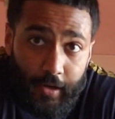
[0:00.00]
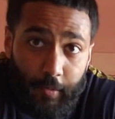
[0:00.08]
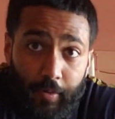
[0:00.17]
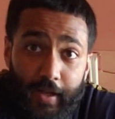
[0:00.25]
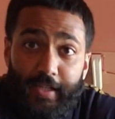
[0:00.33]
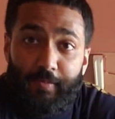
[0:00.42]

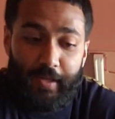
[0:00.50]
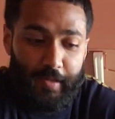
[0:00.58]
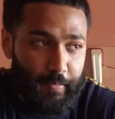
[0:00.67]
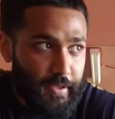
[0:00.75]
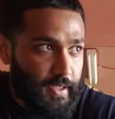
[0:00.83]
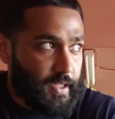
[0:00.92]
your
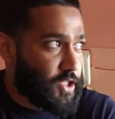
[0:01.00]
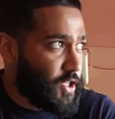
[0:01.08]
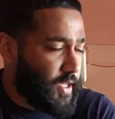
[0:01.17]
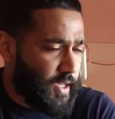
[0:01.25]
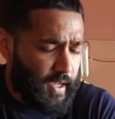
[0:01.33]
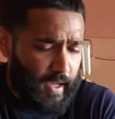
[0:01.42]
placement,
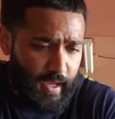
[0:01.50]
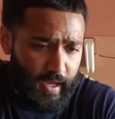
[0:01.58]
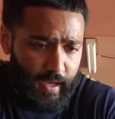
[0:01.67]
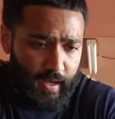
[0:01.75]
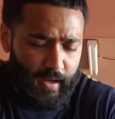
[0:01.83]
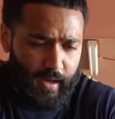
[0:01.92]
positioning,
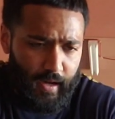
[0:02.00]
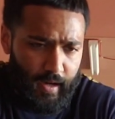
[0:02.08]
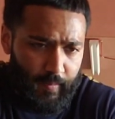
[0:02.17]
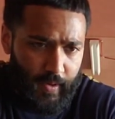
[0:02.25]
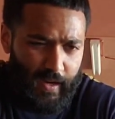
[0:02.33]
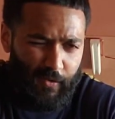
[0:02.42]
and
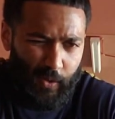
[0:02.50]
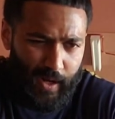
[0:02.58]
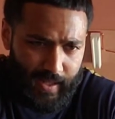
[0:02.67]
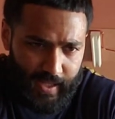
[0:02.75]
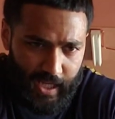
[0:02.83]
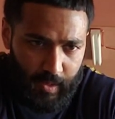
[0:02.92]
kind of what
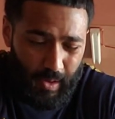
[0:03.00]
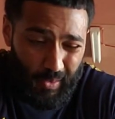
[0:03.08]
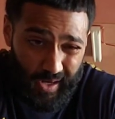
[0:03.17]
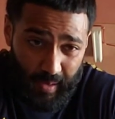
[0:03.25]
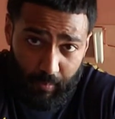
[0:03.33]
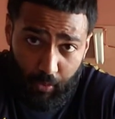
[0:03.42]
I think
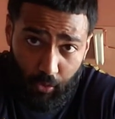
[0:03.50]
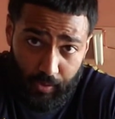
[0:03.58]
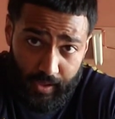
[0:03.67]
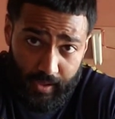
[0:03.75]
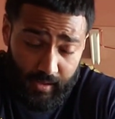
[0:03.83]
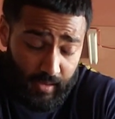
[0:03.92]
about when I'm
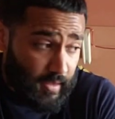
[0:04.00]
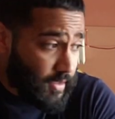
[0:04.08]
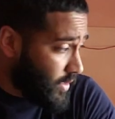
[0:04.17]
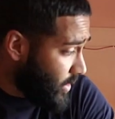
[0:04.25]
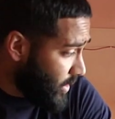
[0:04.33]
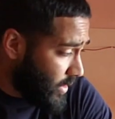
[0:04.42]
pulling,
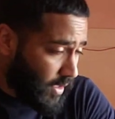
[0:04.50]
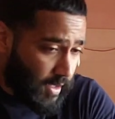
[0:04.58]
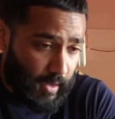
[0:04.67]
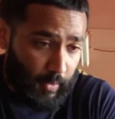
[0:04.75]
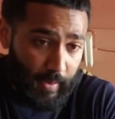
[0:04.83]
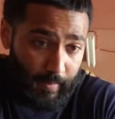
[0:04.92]
when
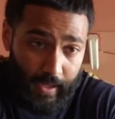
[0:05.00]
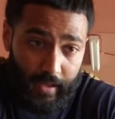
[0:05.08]
I'm